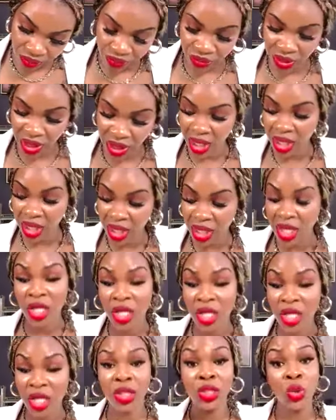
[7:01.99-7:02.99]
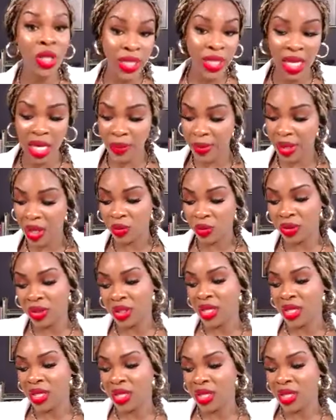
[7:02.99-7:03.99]
Okay, the donor came
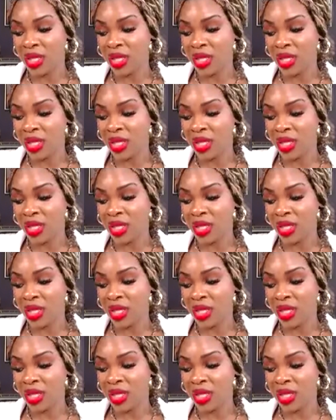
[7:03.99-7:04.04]
out.